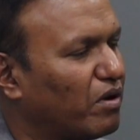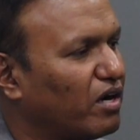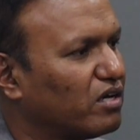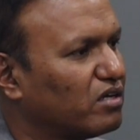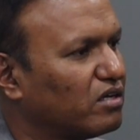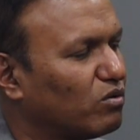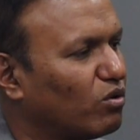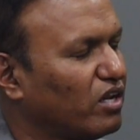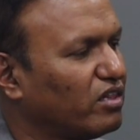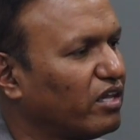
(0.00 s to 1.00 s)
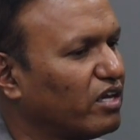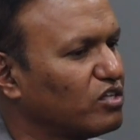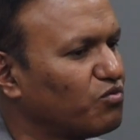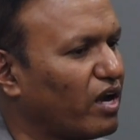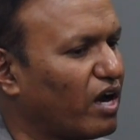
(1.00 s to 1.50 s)
but only thing
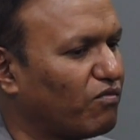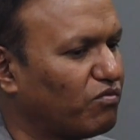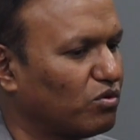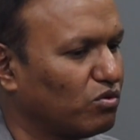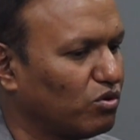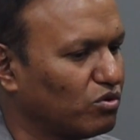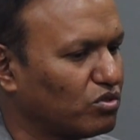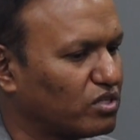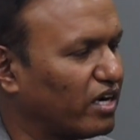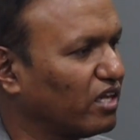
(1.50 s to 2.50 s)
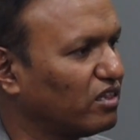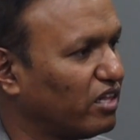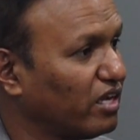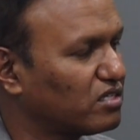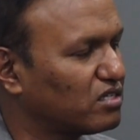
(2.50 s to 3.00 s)
is we have to do certain
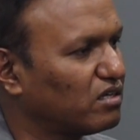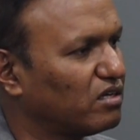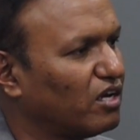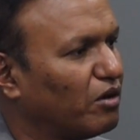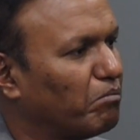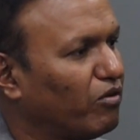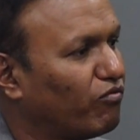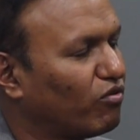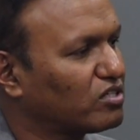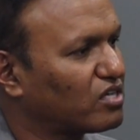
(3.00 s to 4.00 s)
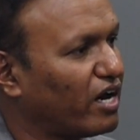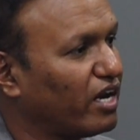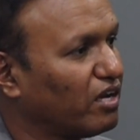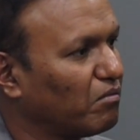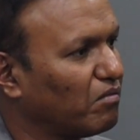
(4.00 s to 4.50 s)
things before
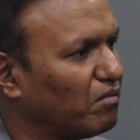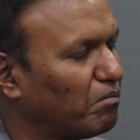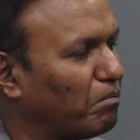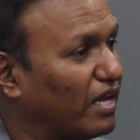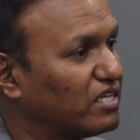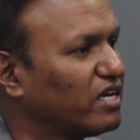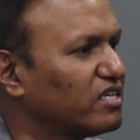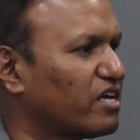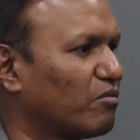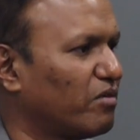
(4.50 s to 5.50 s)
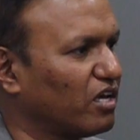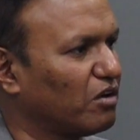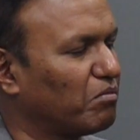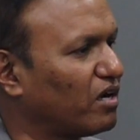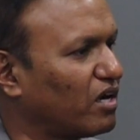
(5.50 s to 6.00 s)
starting placing a zygomatic
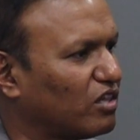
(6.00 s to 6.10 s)
implant.